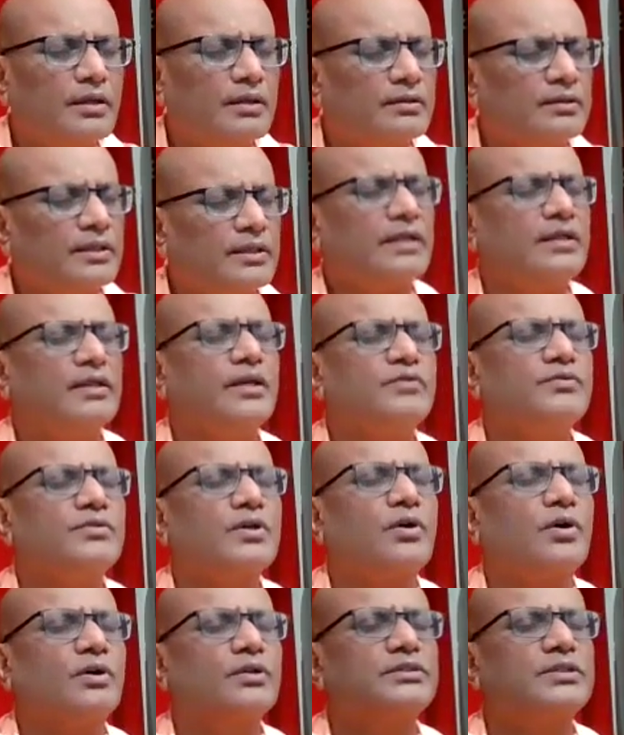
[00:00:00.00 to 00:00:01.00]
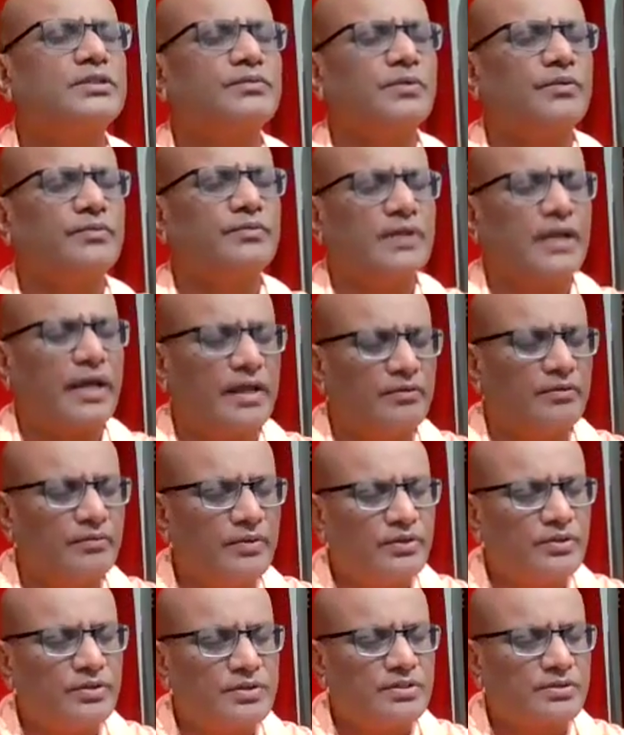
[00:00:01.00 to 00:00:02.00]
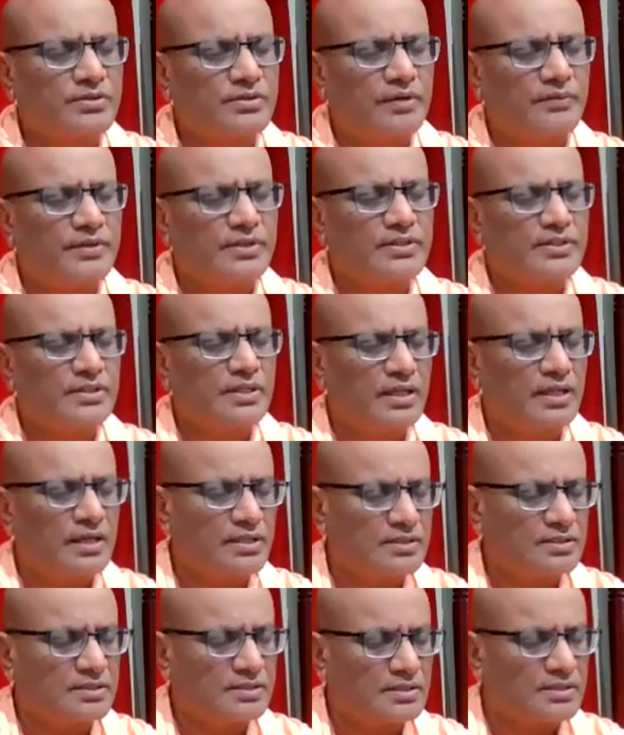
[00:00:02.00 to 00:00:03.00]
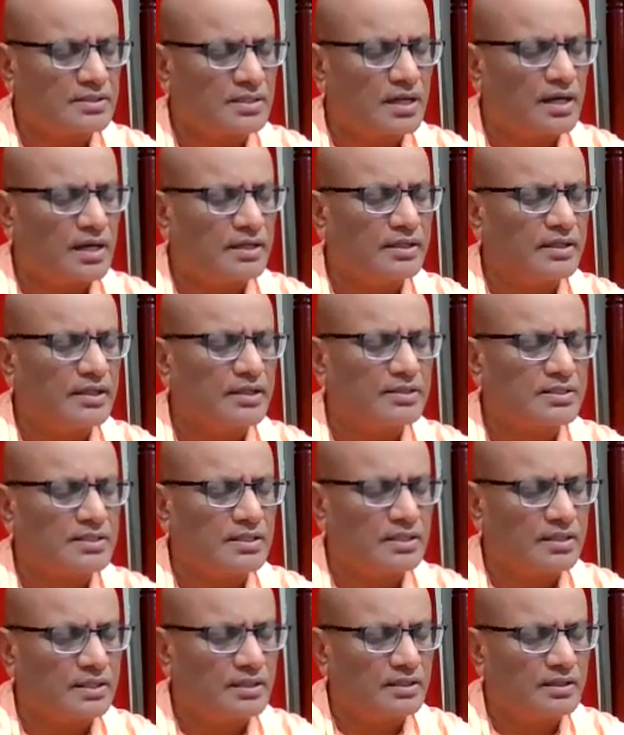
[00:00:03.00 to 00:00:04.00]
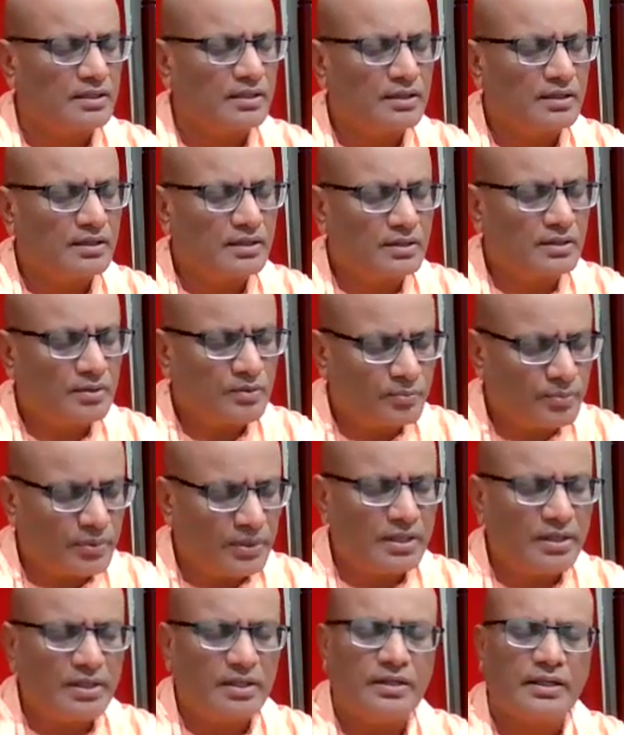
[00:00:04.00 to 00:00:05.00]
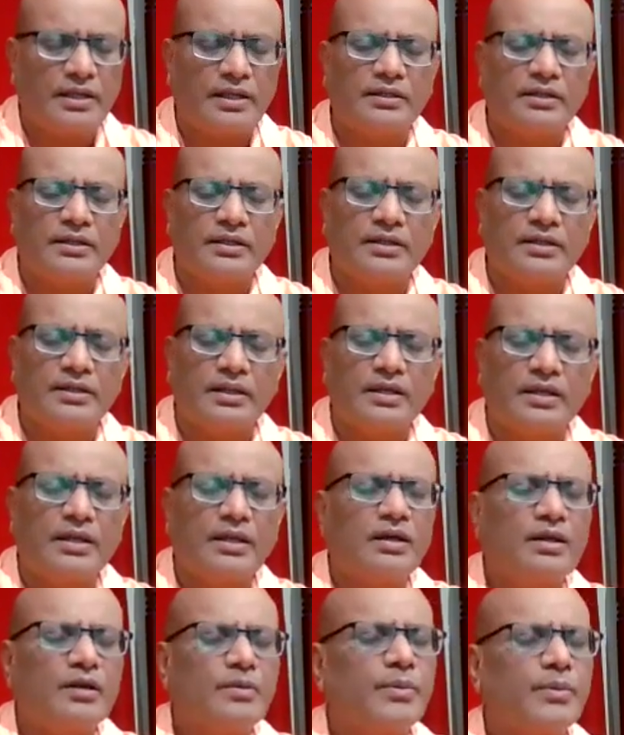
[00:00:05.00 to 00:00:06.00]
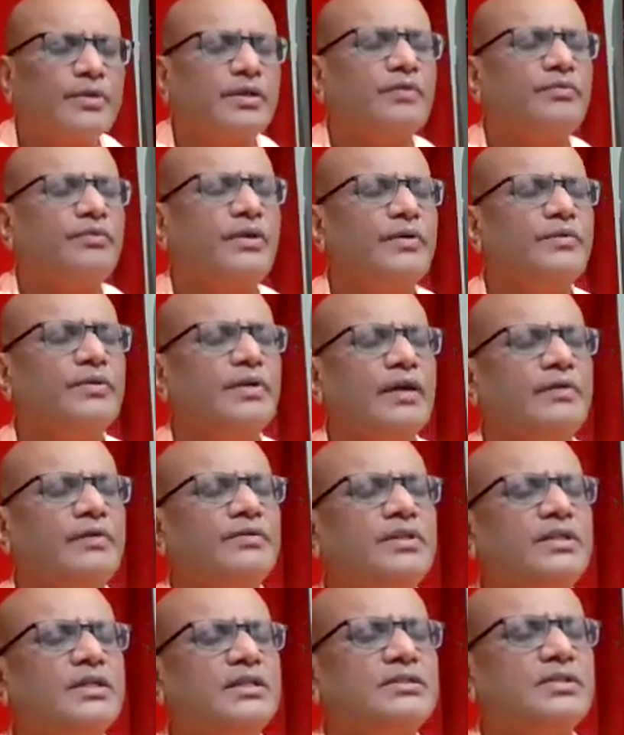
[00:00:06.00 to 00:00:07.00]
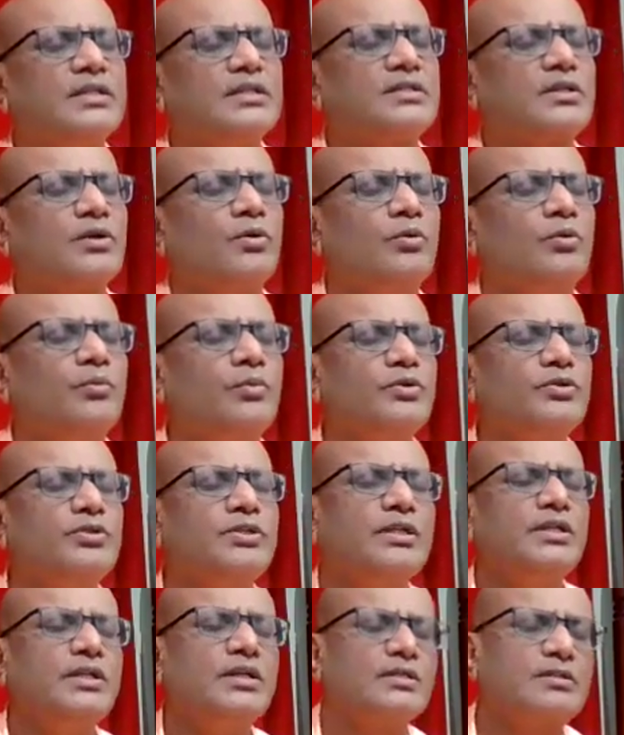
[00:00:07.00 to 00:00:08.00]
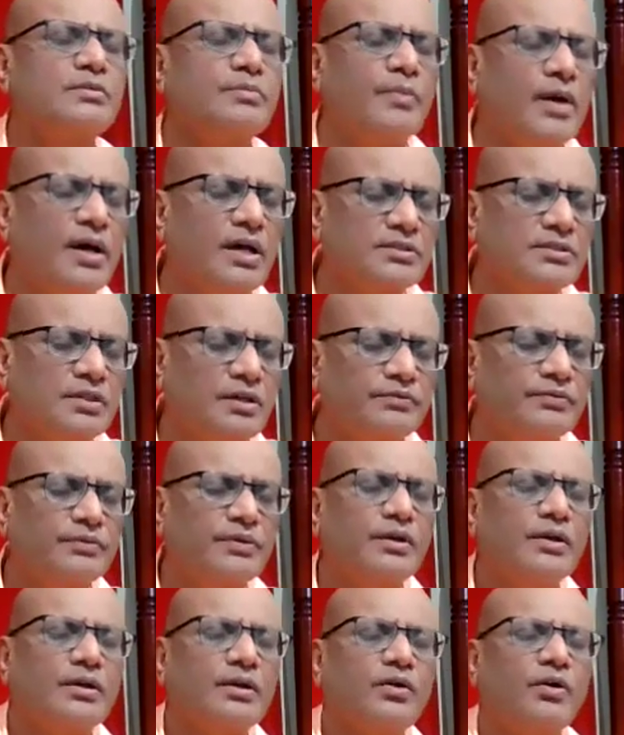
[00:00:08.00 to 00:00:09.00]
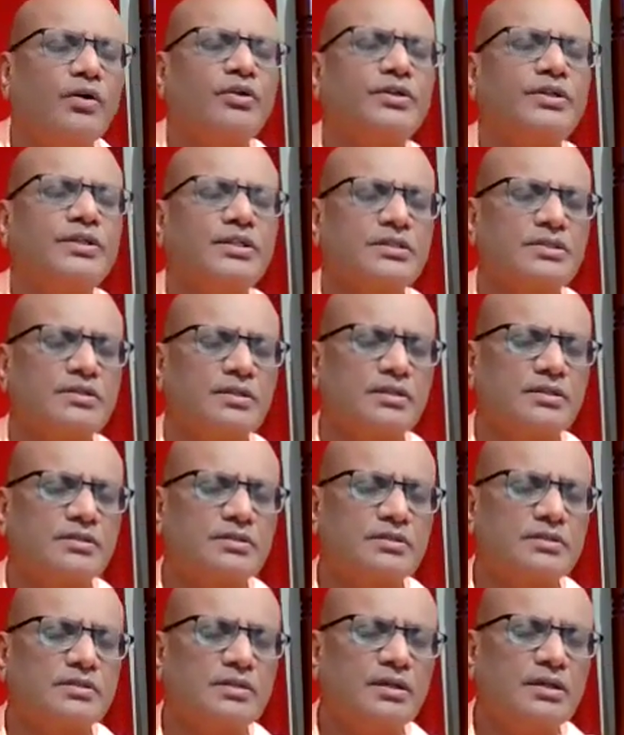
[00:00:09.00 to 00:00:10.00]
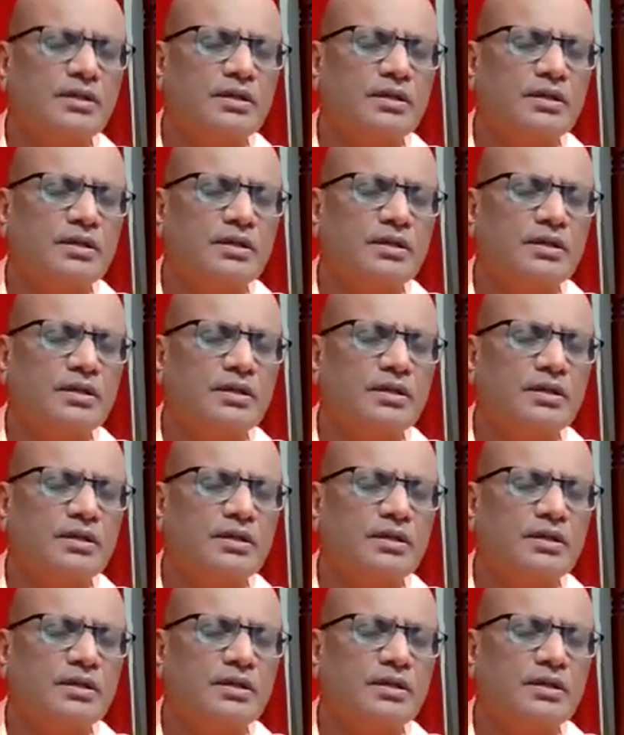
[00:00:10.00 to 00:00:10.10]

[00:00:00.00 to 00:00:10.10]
that gives the concept of time. When it is traversing, yes, it started at a certain period and then it... But if everything is just a homogeneous mass of consciousness,